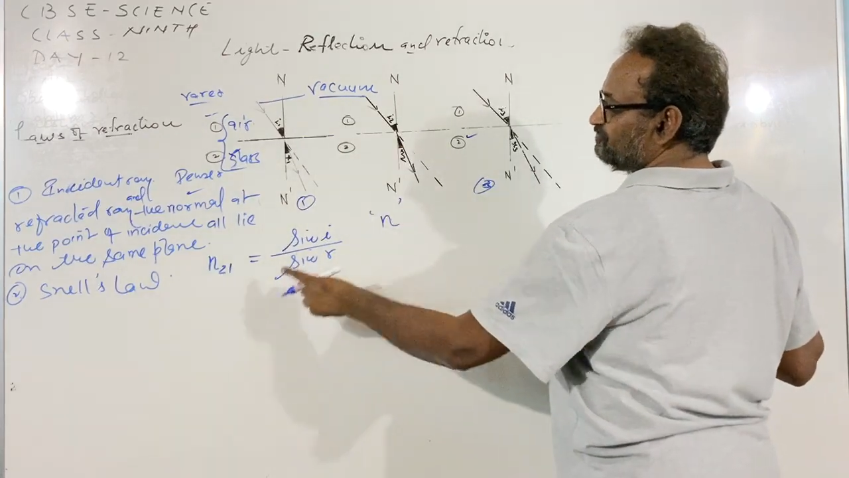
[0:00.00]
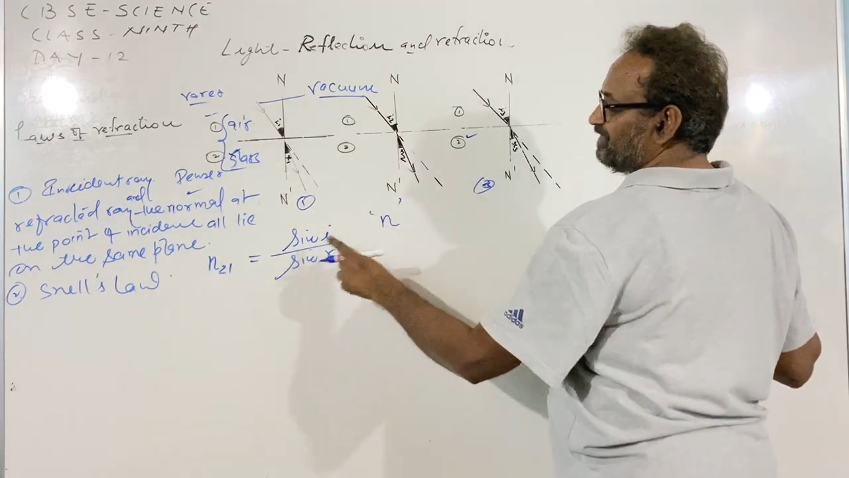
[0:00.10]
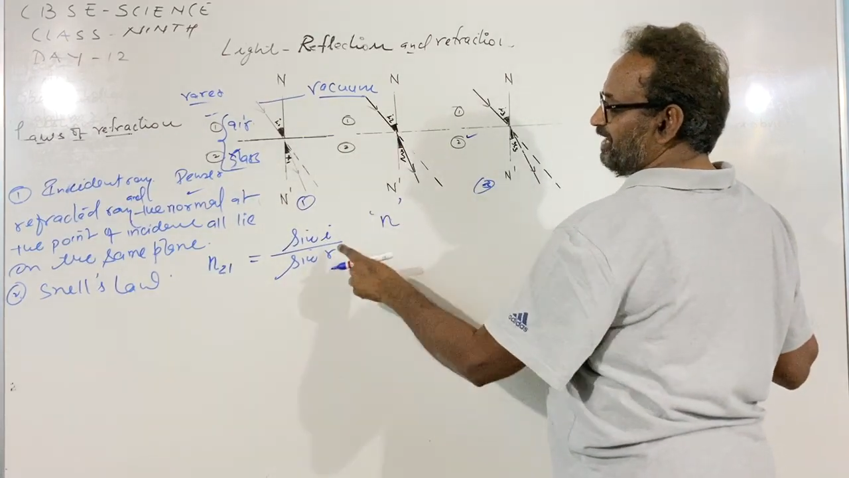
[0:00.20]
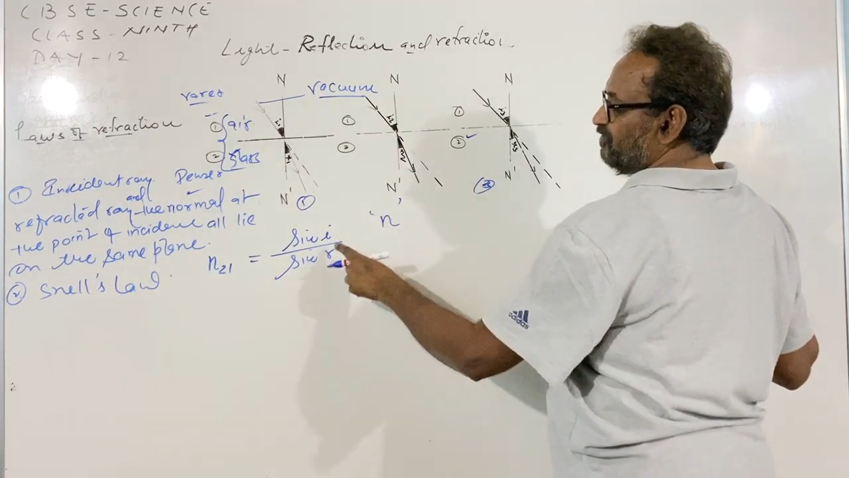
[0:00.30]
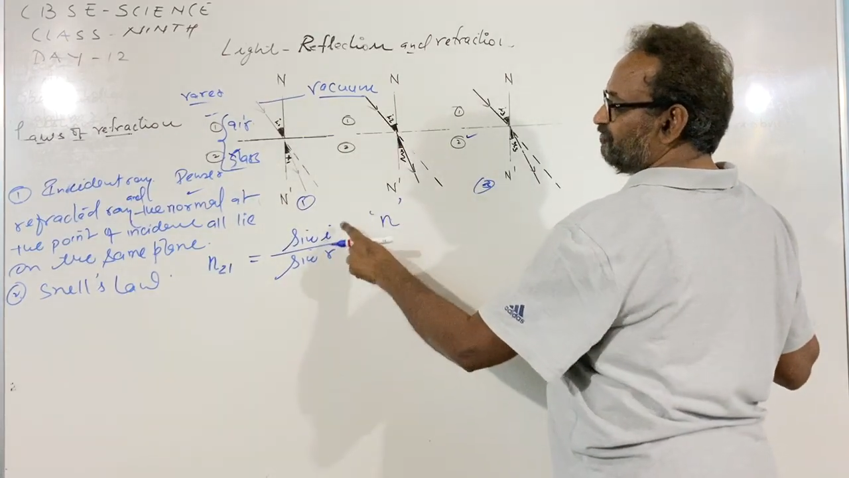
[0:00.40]

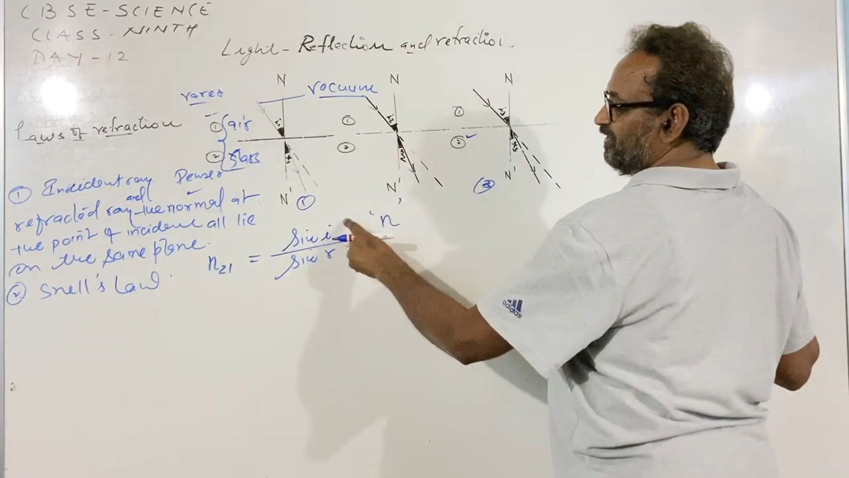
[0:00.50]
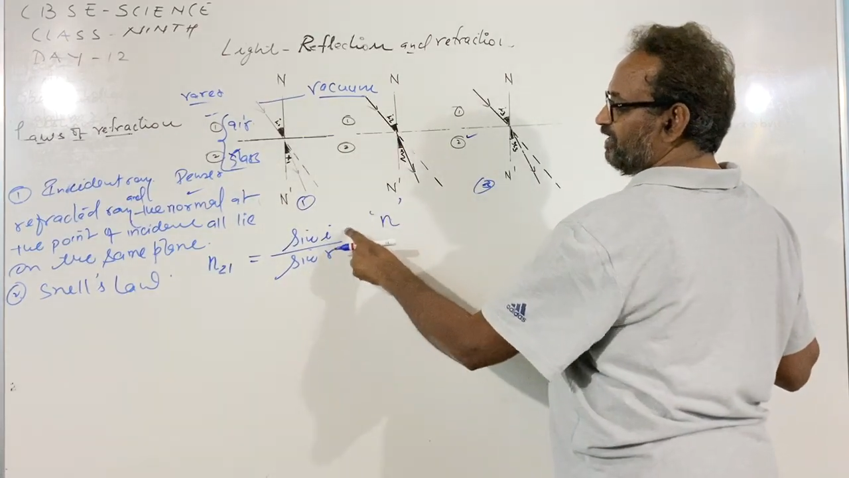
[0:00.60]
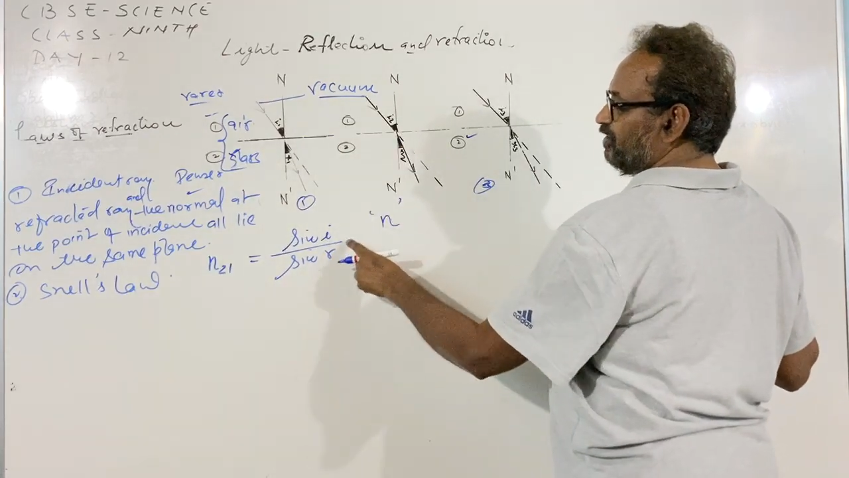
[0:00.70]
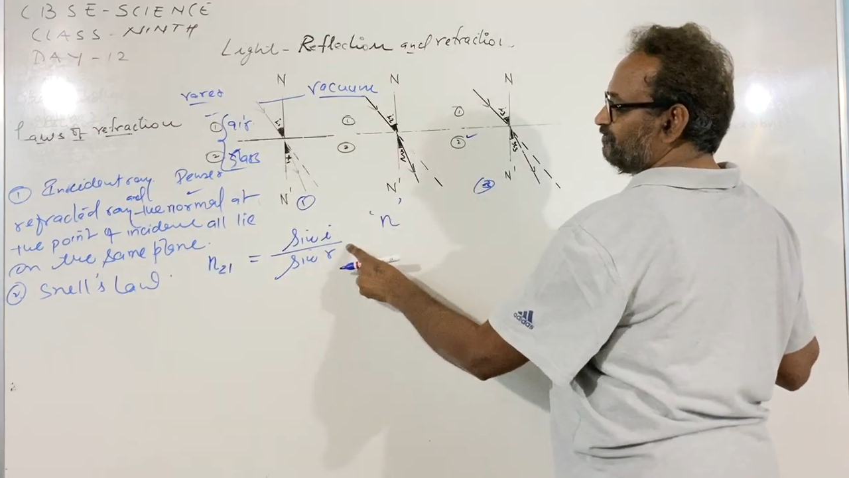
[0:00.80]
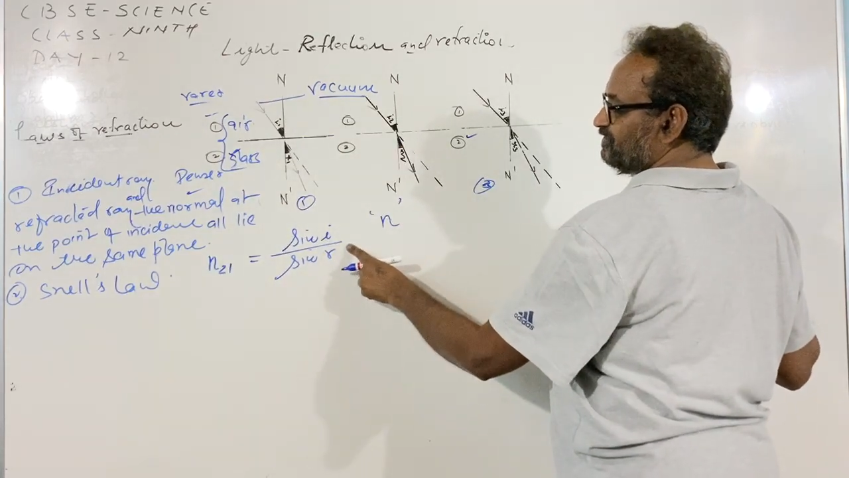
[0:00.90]
sine of
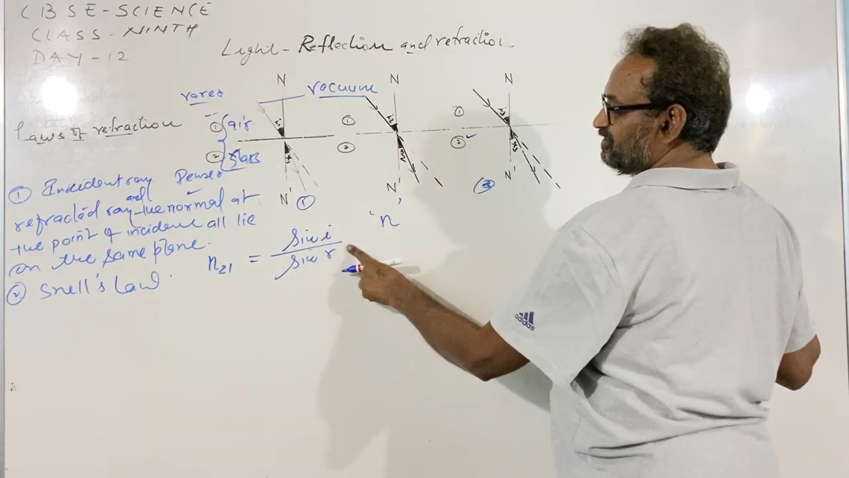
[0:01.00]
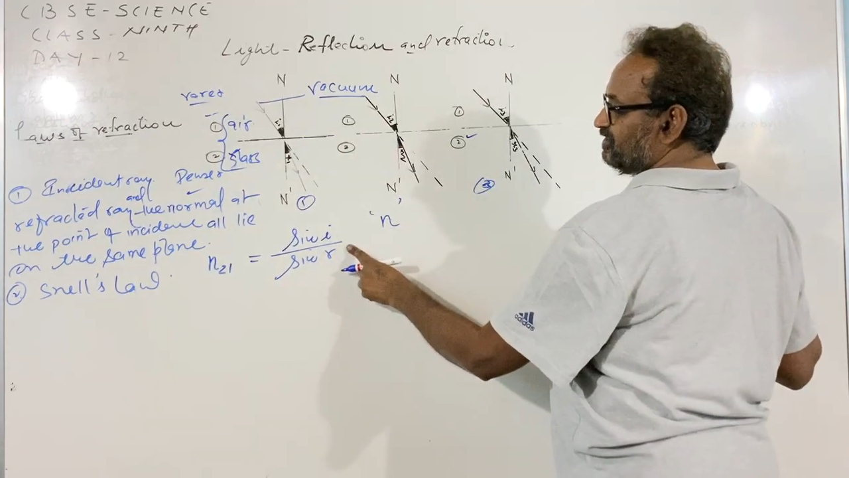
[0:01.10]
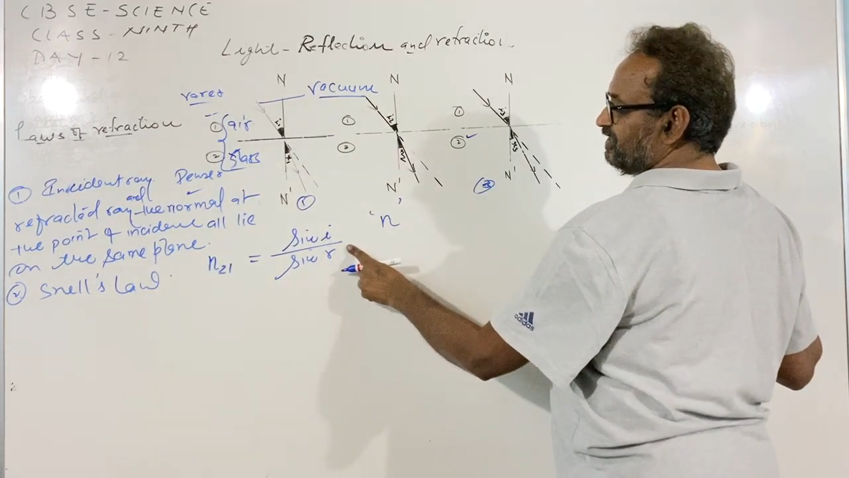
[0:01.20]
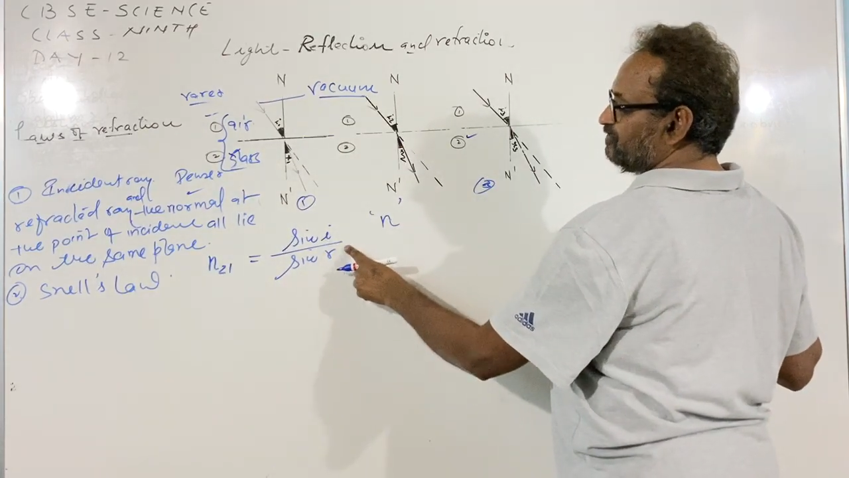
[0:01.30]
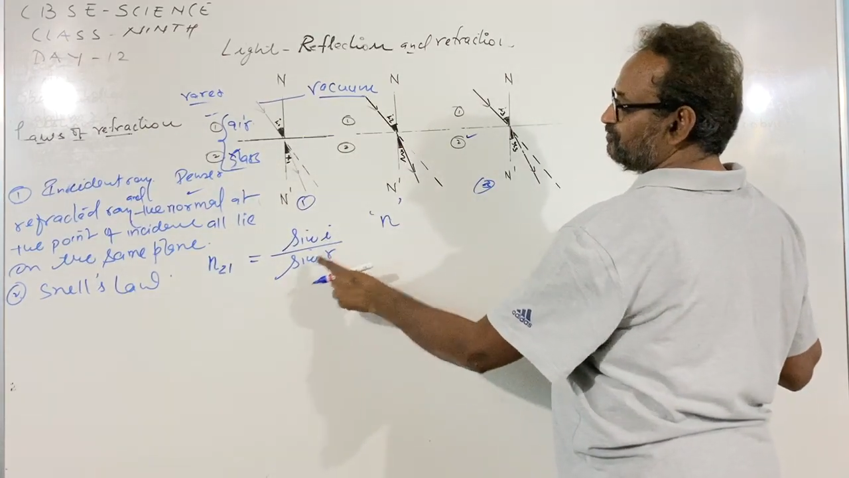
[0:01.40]
angle of
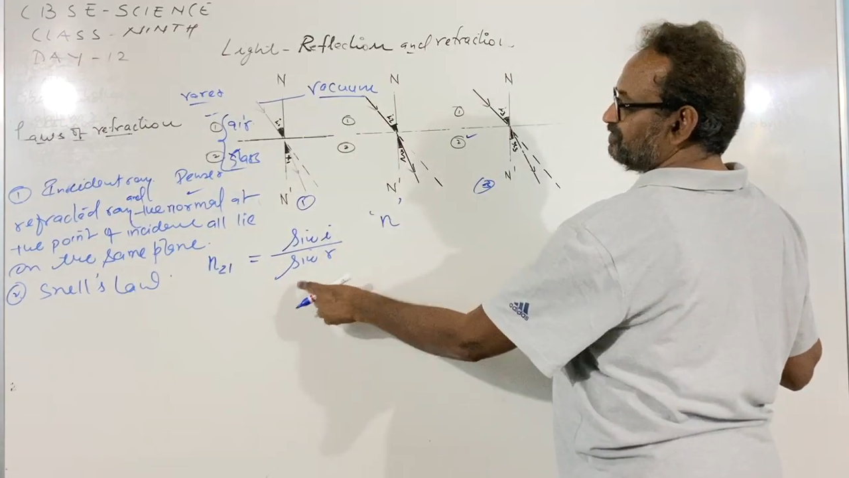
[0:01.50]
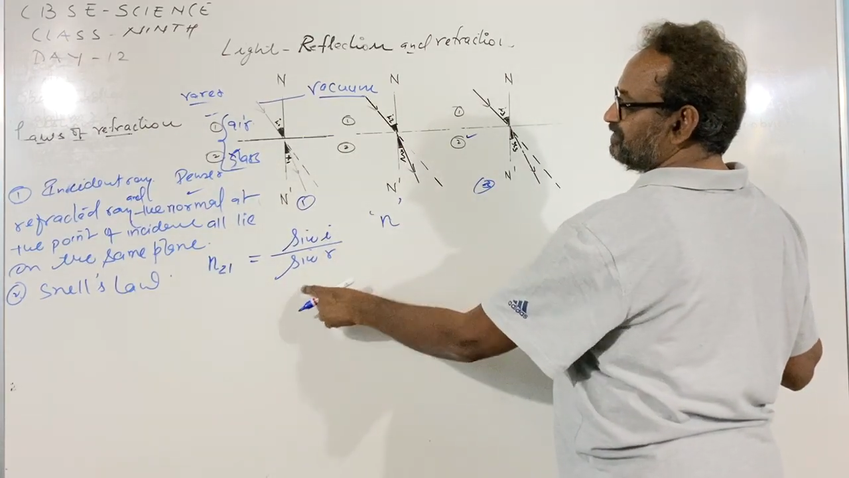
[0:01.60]
incident to the